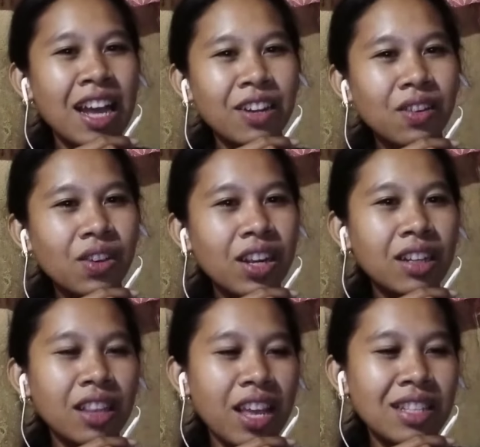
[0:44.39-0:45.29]
and
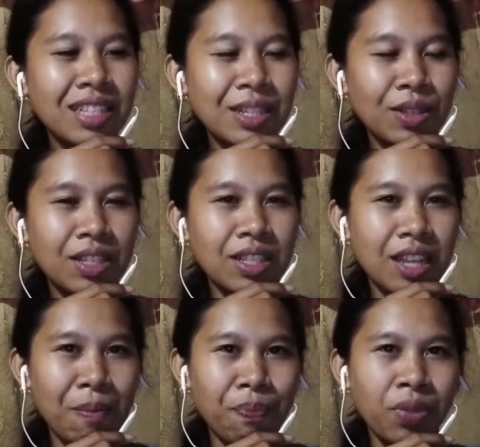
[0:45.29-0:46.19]
Greek lakes
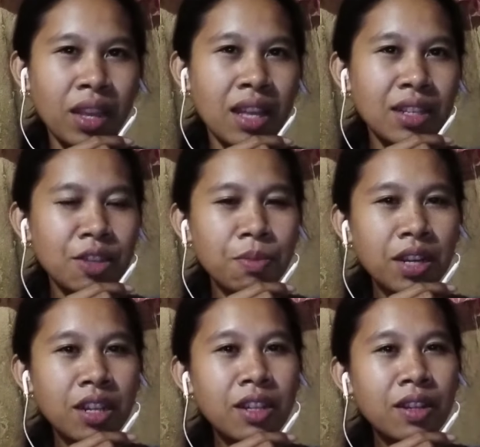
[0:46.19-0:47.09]
ecosystem. So
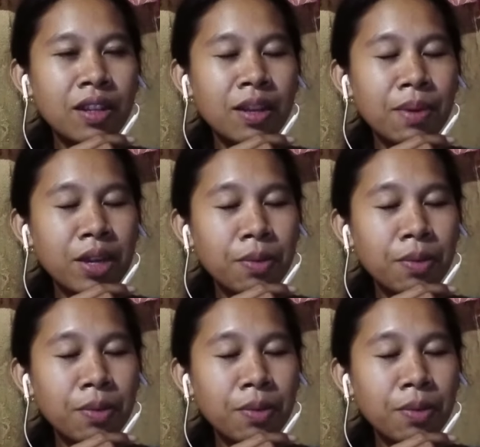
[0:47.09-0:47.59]
by the